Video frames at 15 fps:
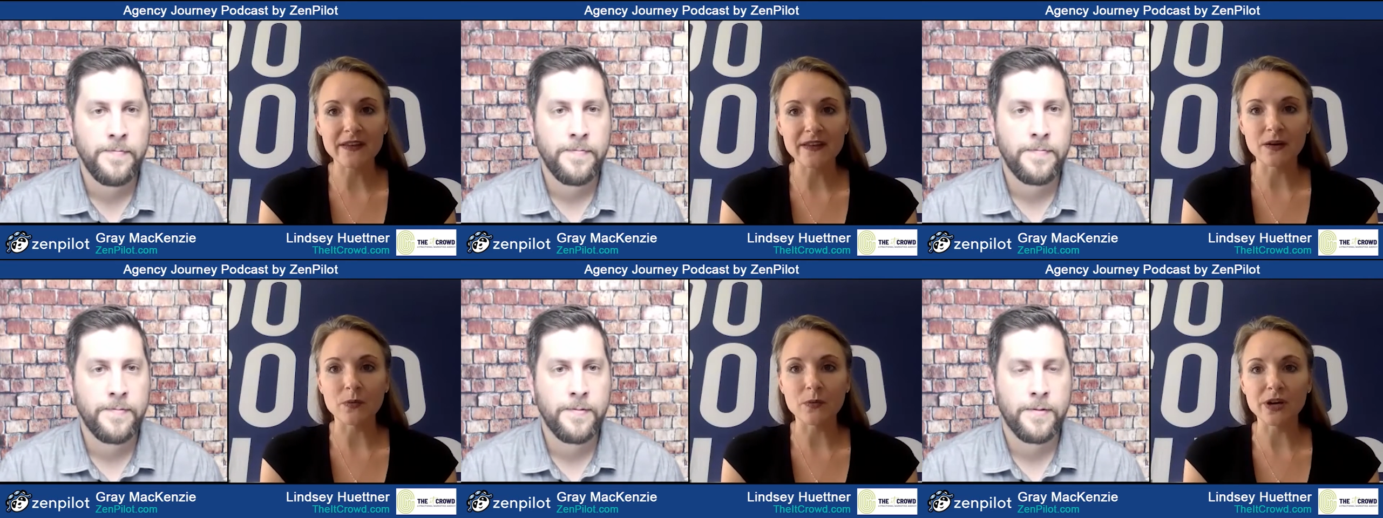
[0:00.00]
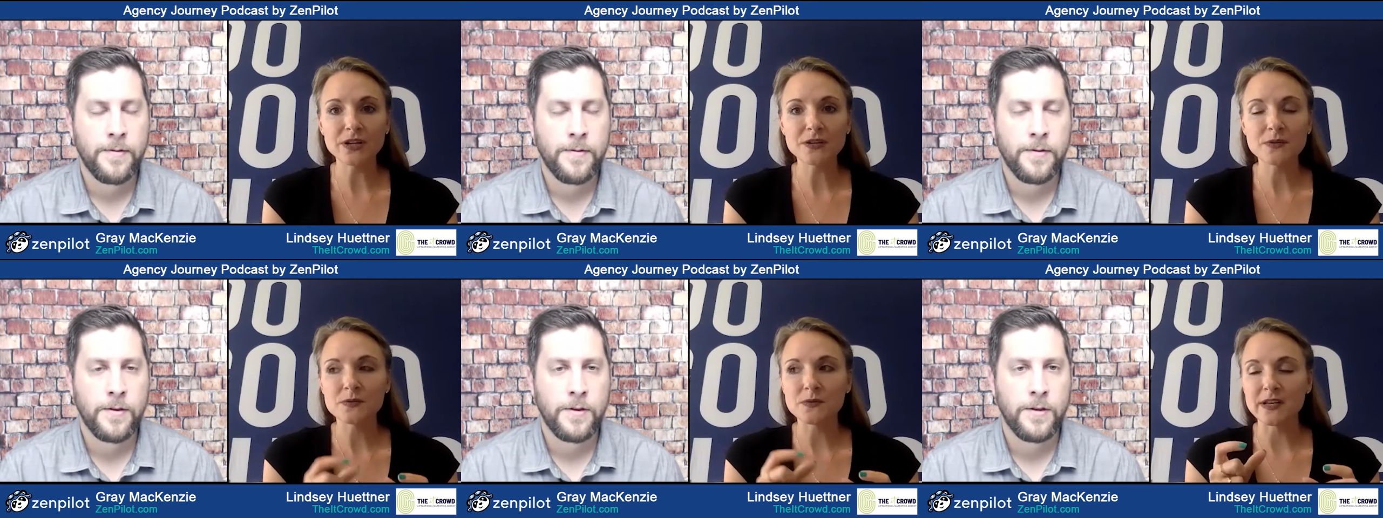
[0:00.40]
Speaker 1: that it worked
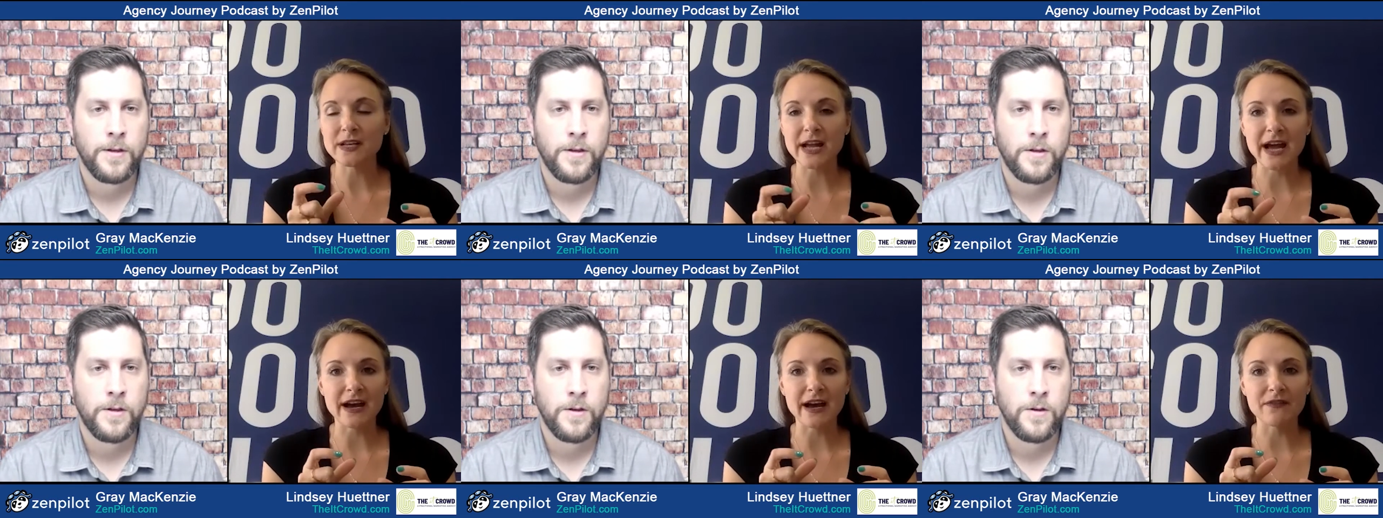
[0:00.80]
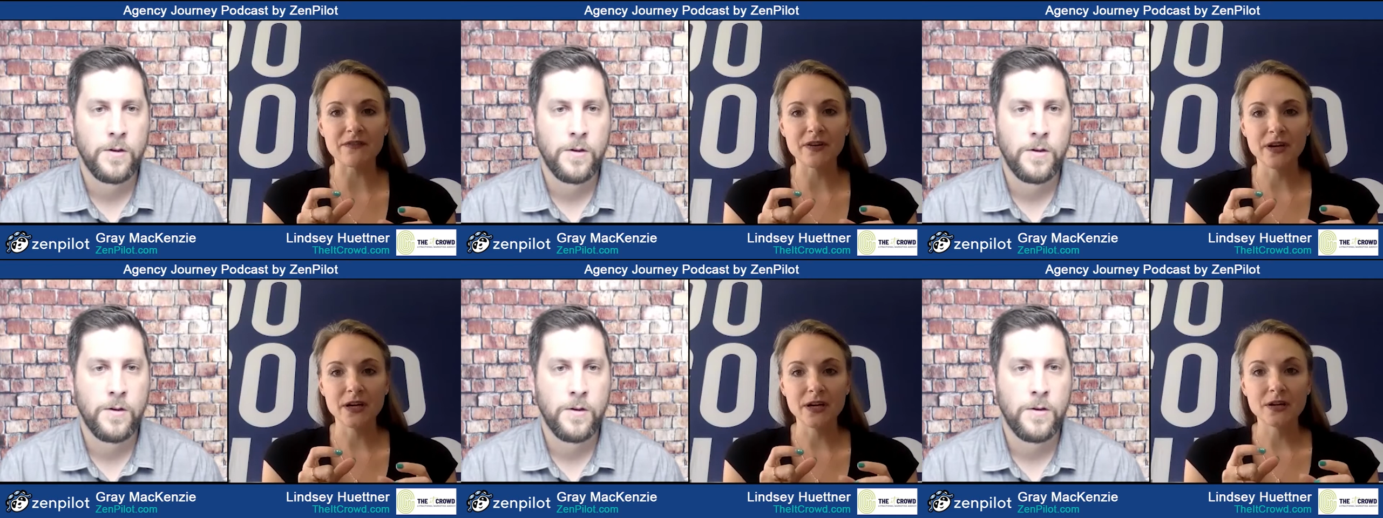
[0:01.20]
was we'd have
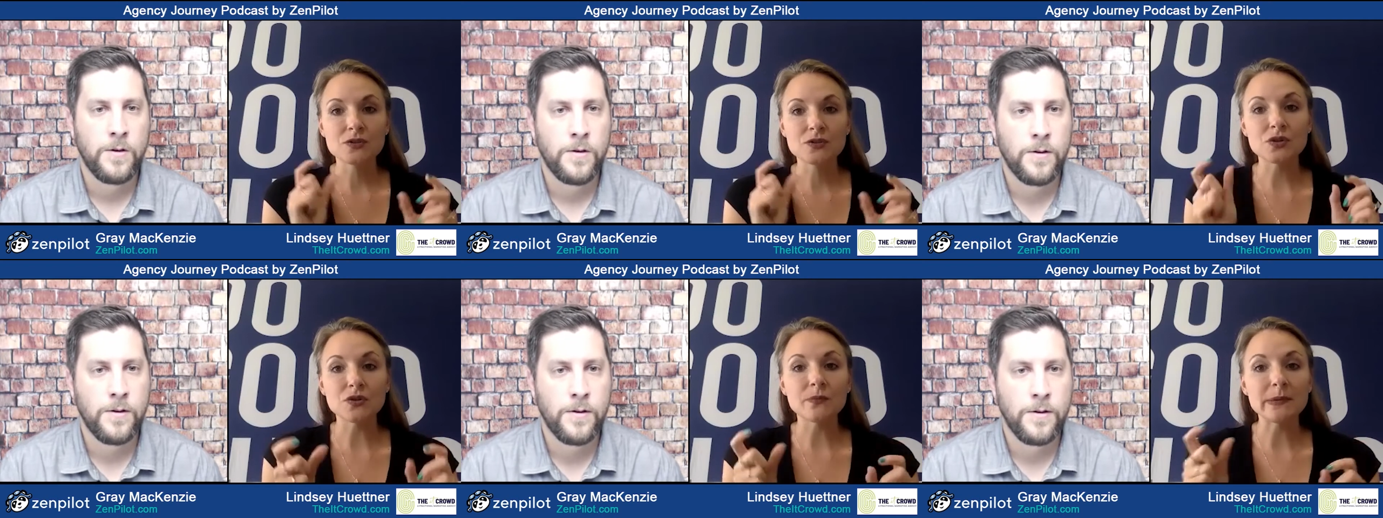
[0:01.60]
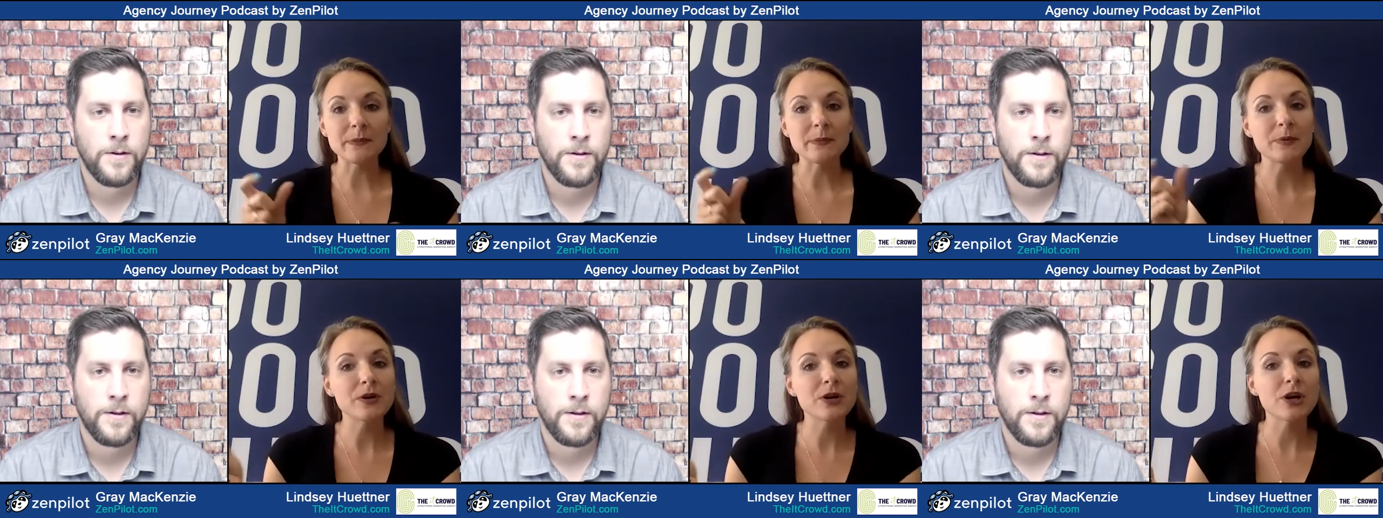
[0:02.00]
two
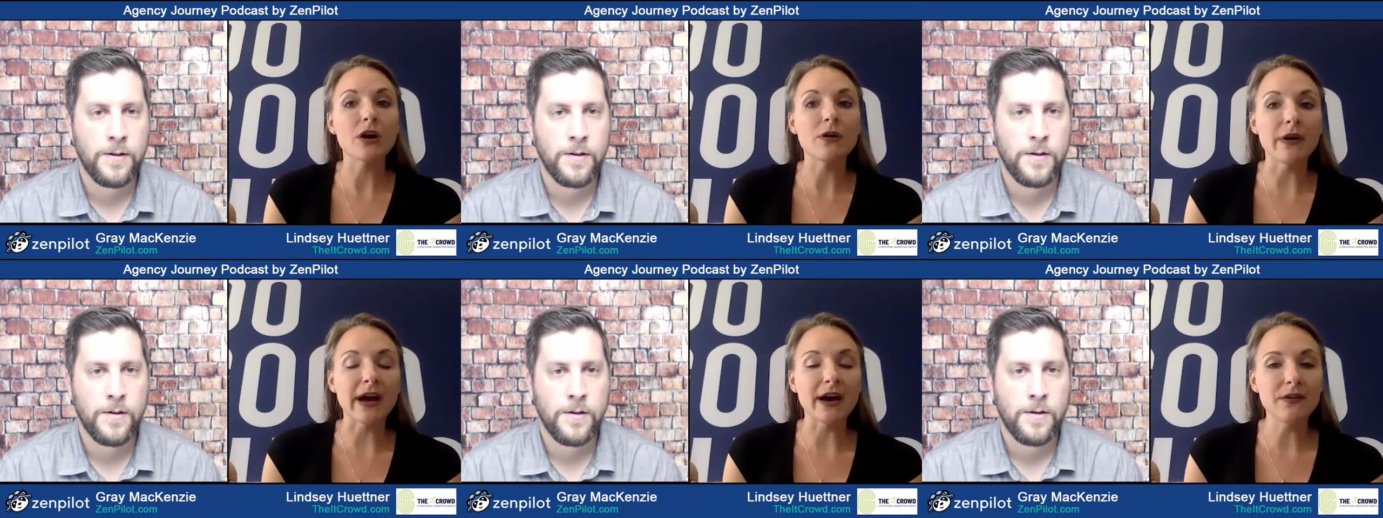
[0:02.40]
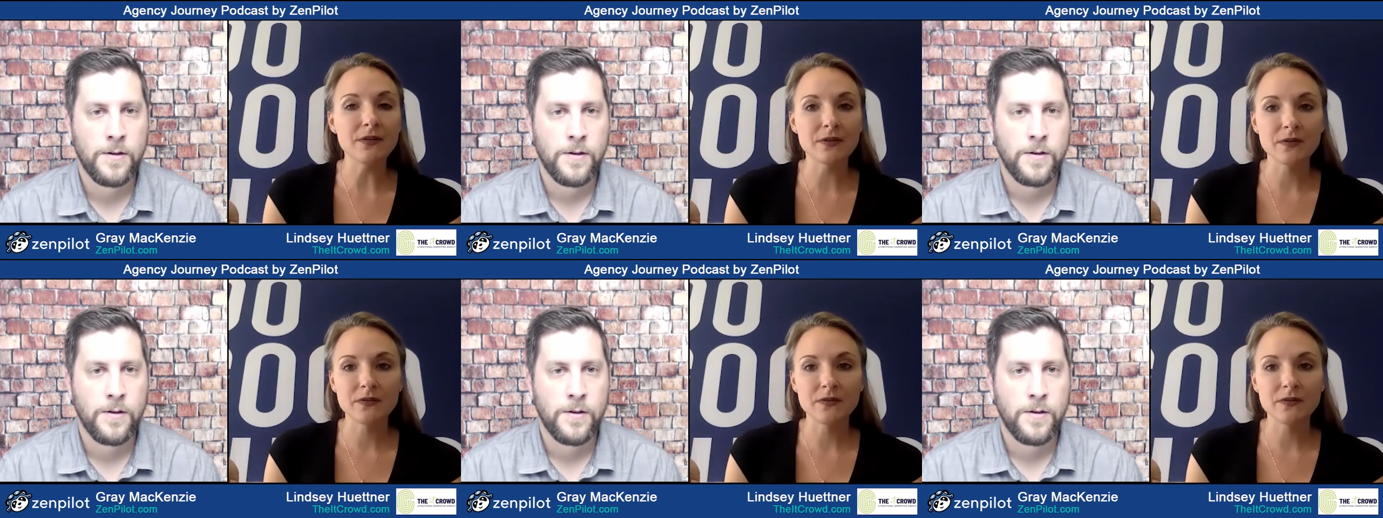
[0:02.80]
people go out